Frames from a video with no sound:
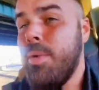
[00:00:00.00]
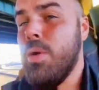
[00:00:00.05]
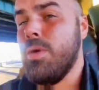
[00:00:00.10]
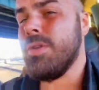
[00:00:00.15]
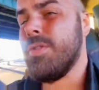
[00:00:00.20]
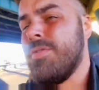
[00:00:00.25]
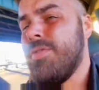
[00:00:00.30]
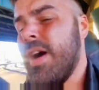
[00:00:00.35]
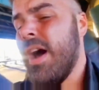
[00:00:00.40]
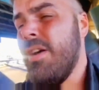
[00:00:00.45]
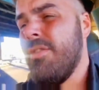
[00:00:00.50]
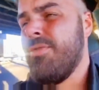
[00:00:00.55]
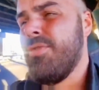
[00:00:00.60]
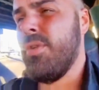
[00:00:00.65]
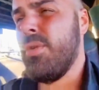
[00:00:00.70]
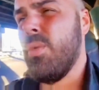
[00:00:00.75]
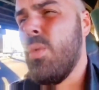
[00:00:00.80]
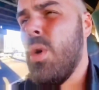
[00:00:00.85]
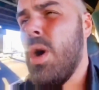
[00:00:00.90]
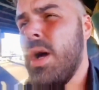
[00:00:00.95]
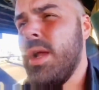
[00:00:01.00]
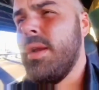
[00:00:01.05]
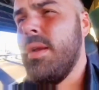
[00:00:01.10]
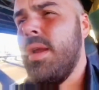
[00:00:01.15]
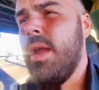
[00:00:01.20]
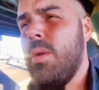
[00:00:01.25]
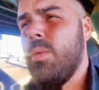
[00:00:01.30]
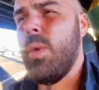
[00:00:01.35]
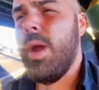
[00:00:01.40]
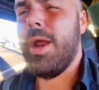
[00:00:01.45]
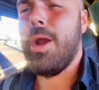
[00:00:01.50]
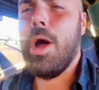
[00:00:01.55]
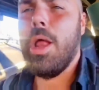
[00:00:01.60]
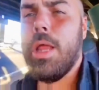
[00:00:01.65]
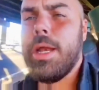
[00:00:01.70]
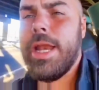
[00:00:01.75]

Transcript: who was 5'1" and weighed all